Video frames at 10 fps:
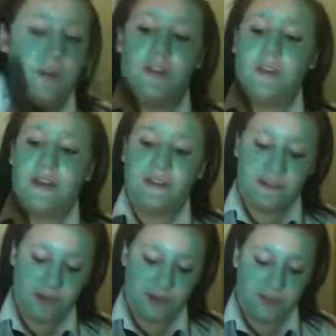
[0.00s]
the
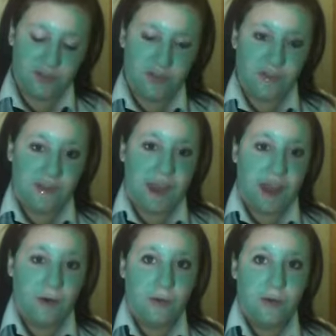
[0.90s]
rest of the
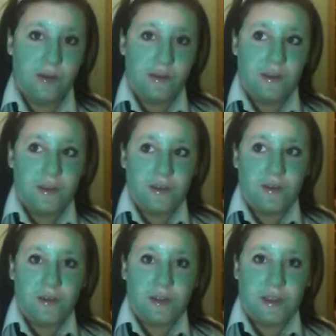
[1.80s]
towel
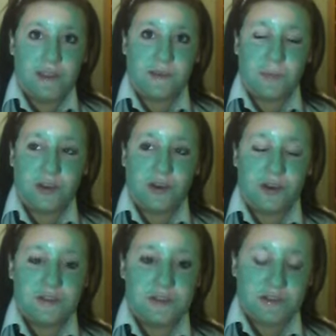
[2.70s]
is
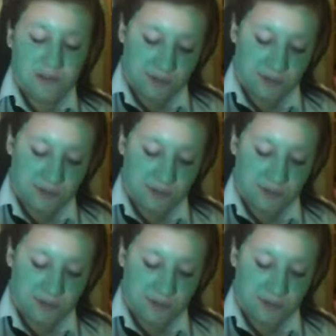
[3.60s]
because